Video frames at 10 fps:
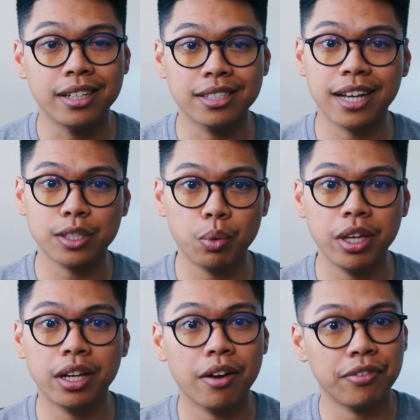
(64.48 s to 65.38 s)
this next
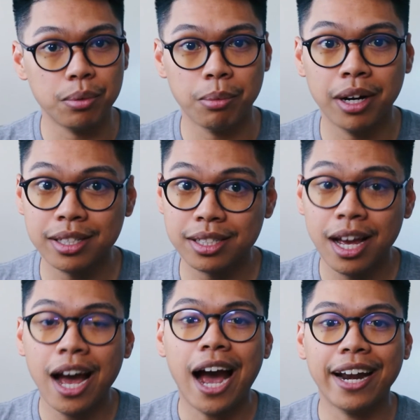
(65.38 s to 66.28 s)
week, a few months,
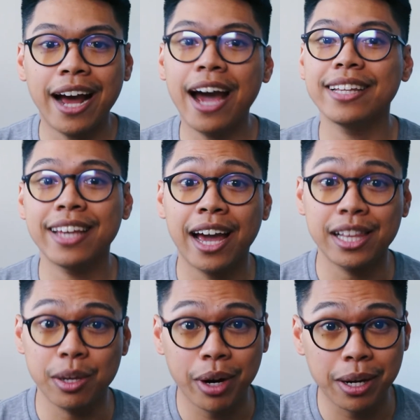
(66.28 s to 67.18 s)
I'd highly,
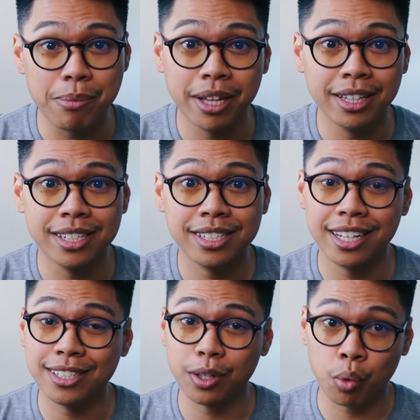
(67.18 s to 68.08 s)
highly recommend this.
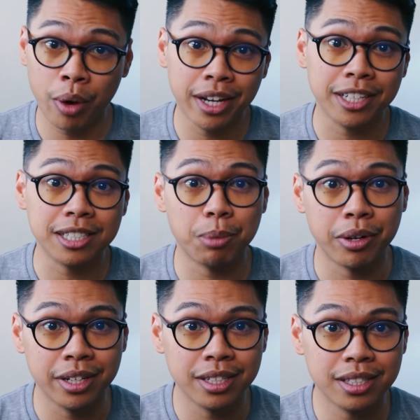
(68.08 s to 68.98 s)
It's a great
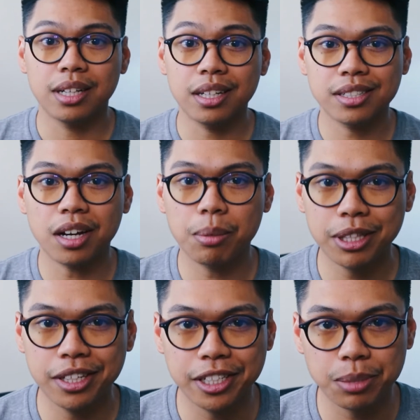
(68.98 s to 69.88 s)
experience. Now let's talk
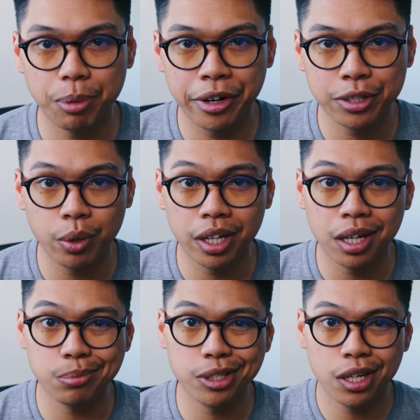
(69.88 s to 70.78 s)
about the experience when it
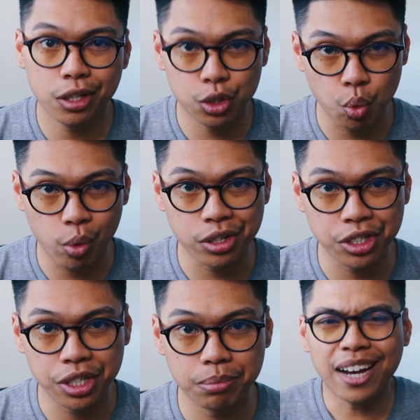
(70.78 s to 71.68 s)
comes to
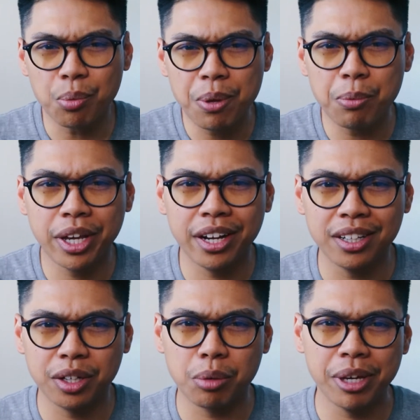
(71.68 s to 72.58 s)
worship. I know people get a
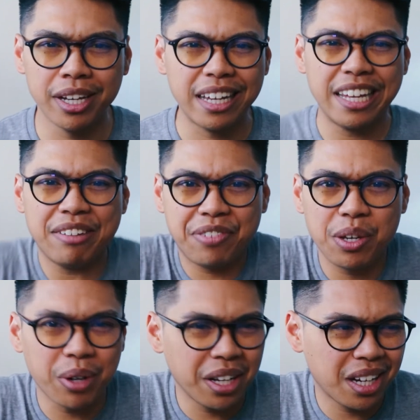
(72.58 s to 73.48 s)
little bit iffy
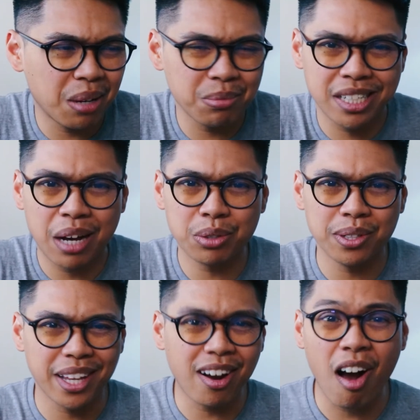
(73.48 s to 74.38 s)
when it comes down to
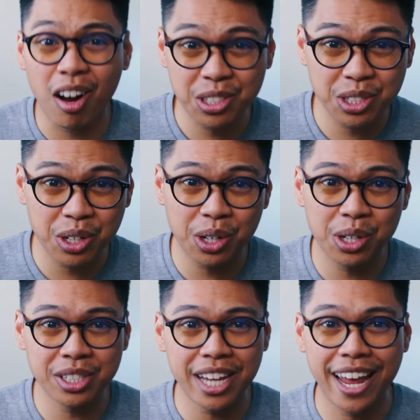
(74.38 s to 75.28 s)
like
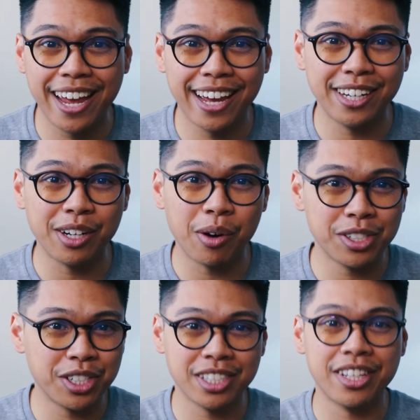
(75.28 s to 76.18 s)
concerts and, you know,
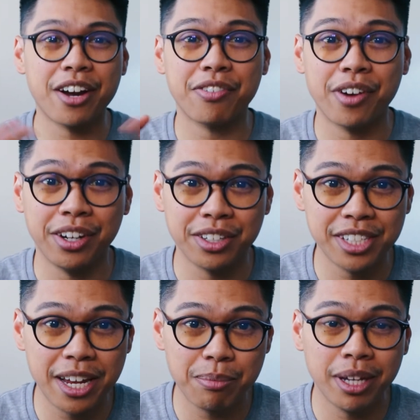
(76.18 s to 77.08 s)
it's just there for
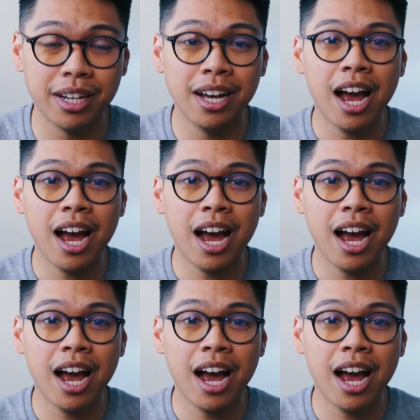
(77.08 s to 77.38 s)
entertainment.